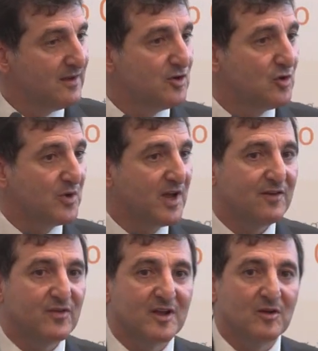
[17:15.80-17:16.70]
Europe
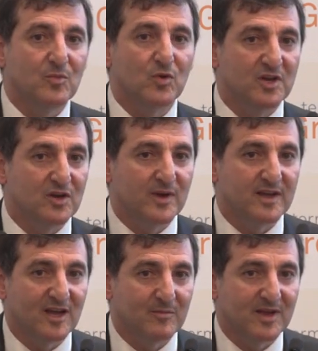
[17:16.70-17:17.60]
recovering, more
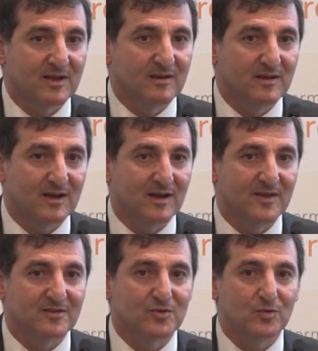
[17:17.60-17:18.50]
QE coming.
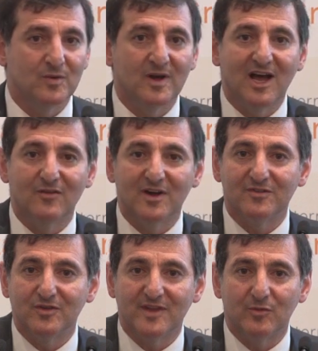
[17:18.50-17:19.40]
They're still halfway
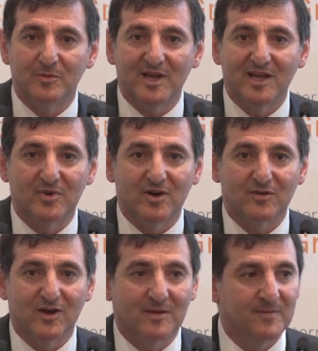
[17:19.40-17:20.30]
through that repair
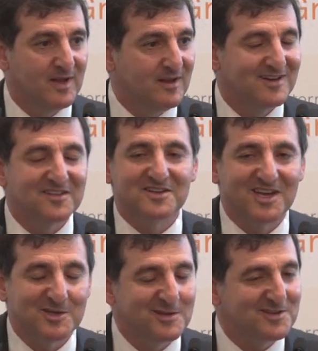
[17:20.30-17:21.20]
program. Another
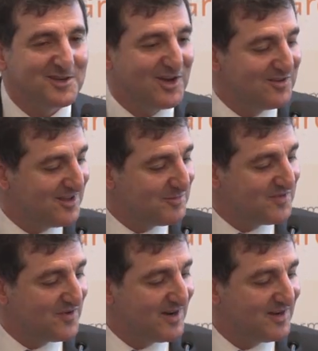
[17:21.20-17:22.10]
10 years to go there, I'm
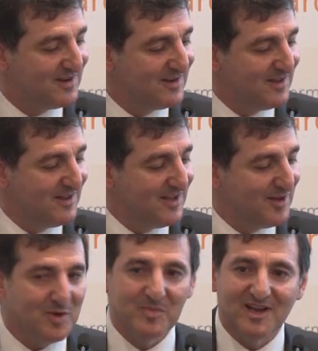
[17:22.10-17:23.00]
afraid,
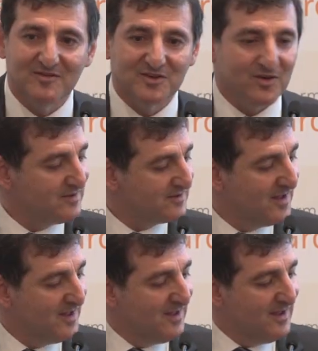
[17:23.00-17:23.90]
and my beloved Greece.
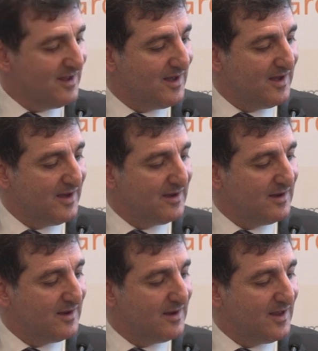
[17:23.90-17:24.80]

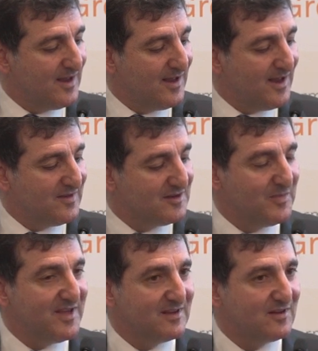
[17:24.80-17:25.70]
And the
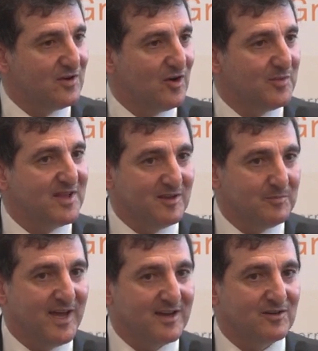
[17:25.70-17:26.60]
domestic economy is
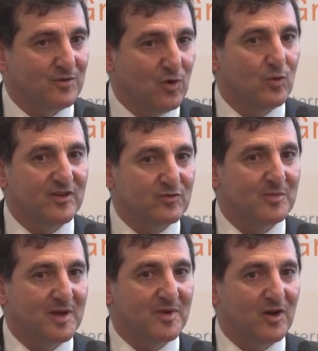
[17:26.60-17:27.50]
impacted. Always
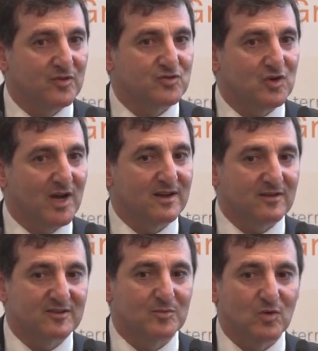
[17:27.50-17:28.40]
remember
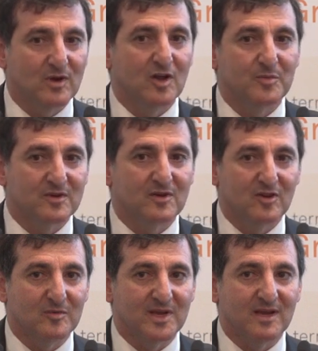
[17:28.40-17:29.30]
Australia, small open
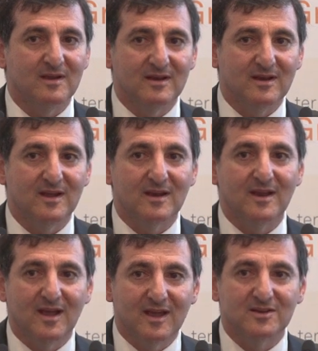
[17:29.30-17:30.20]
economy,
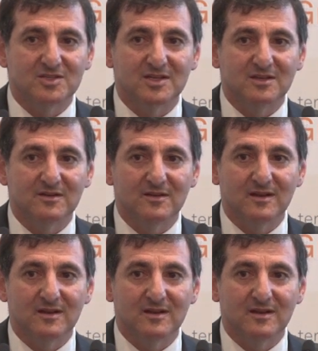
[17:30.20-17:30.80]
net energy,